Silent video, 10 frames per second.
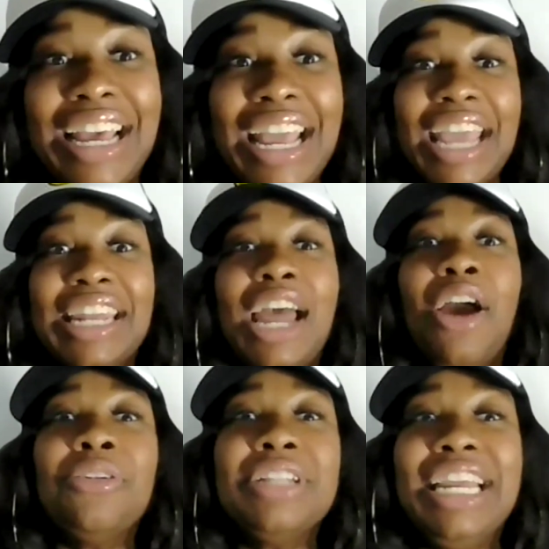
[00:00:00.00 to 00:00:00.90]
And
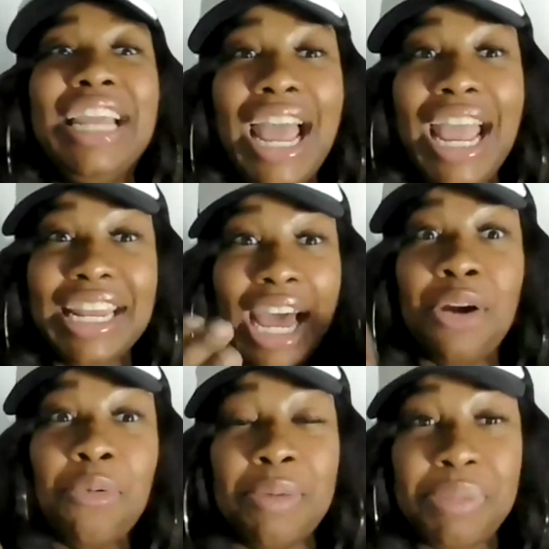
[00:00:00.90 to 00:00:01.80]
I
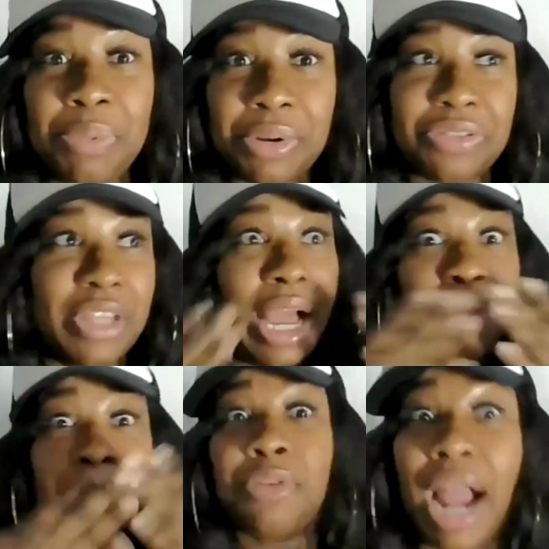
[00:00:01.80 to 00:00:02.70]
don't want people to think
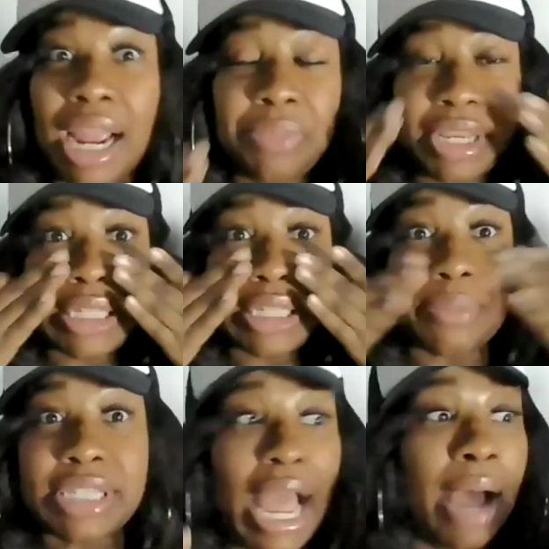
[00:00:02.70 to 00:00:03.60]
I'm crying because
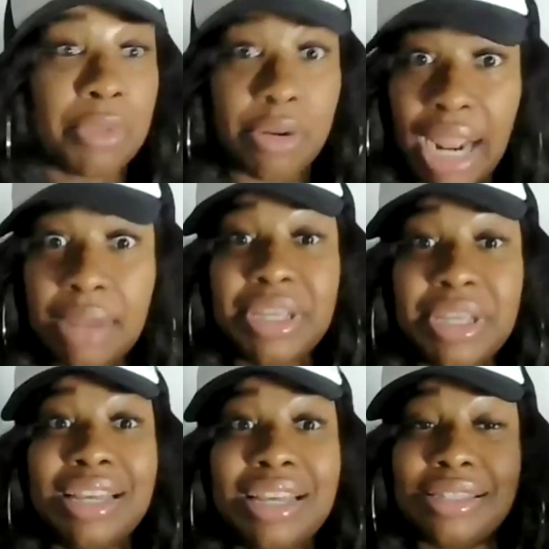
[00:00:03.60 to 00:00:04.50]
I'm crying
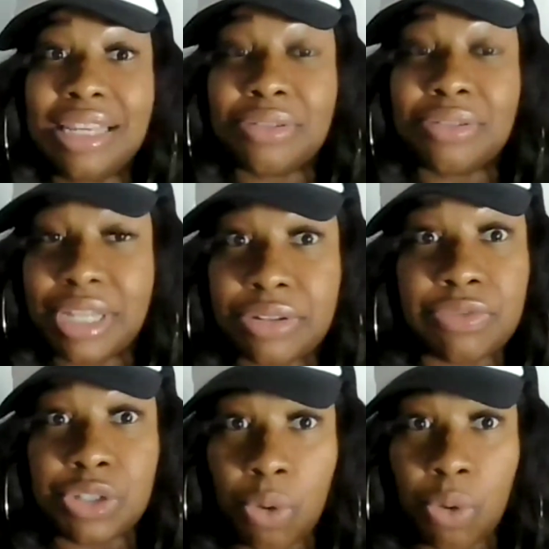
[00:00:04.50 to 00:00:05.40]
because these are tears of
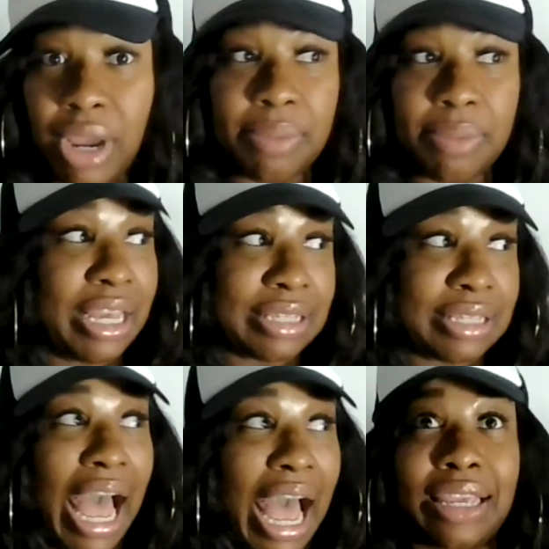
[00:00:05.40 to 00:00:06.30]
joy, because
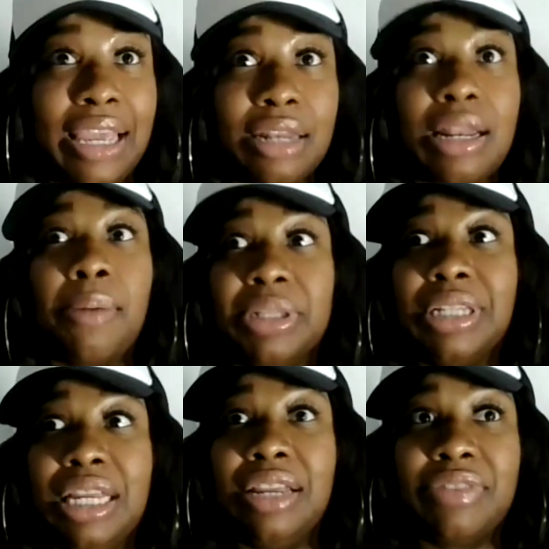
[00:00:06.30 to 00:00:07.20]
I cannot
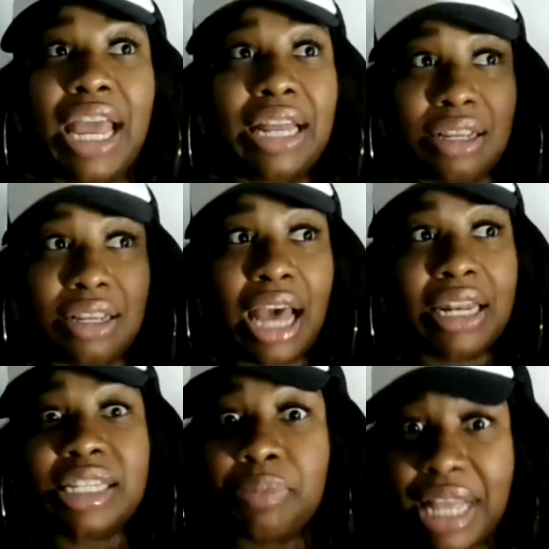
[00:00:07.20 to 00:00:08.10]
believe that God
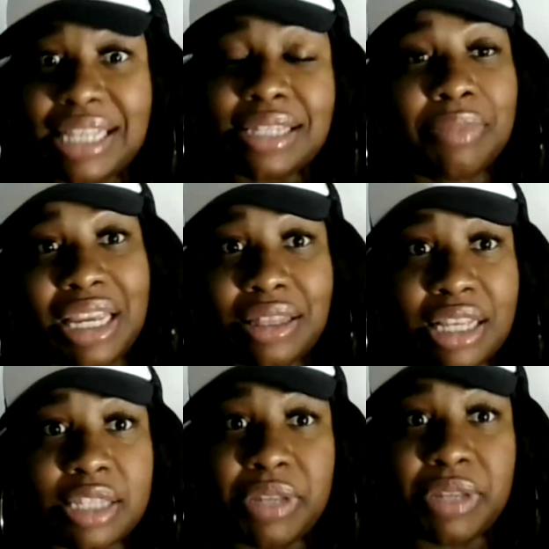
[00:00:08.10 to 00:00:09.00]
has placed me in
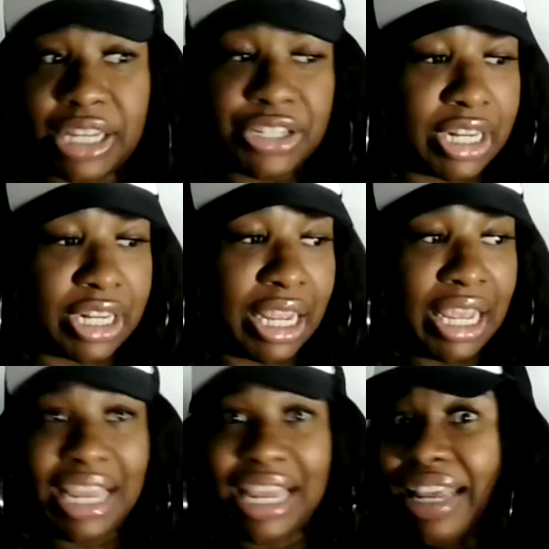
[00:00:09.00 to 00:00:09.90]
this position.
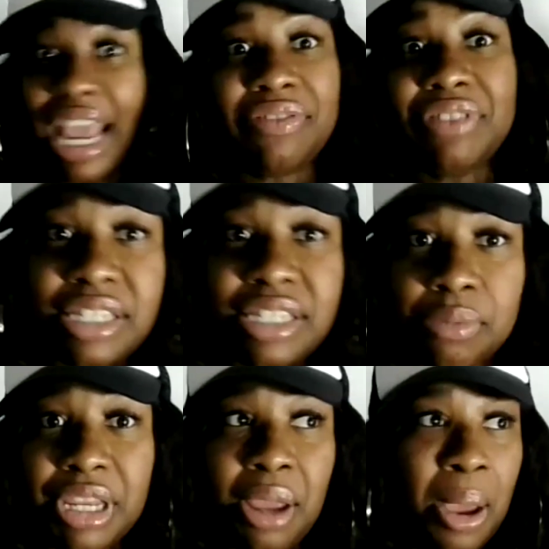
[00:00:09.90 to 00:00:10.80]
He gave this to
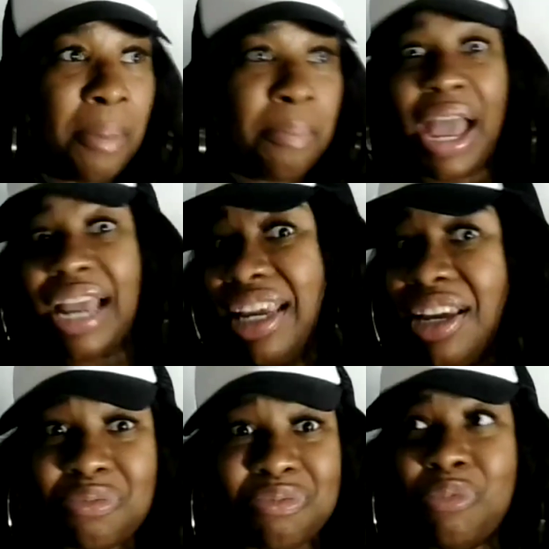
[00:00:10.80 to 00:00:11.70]
me back
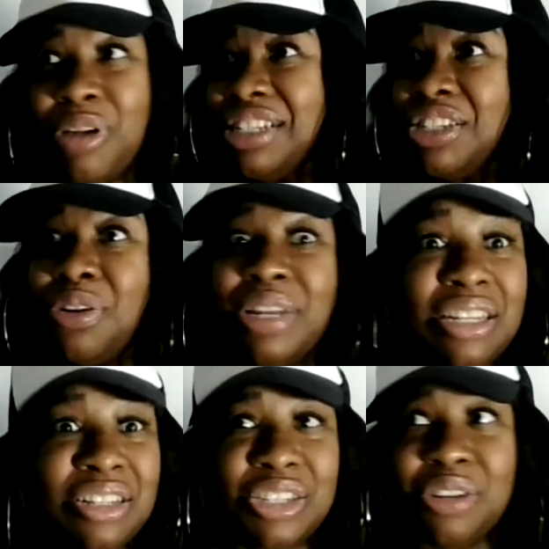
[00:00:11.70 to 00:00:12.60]
in
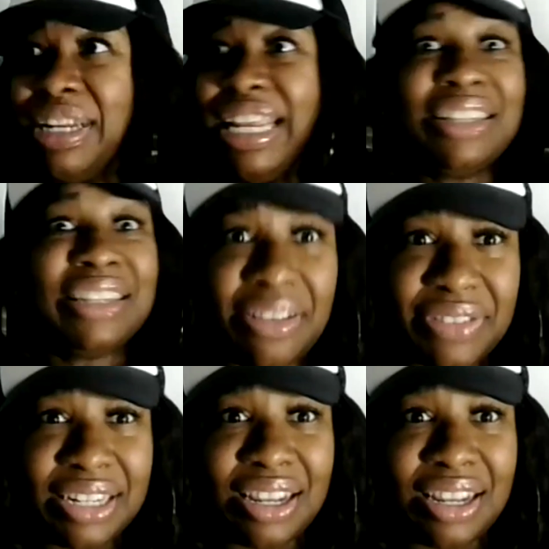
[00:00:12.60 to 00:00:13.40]
2011?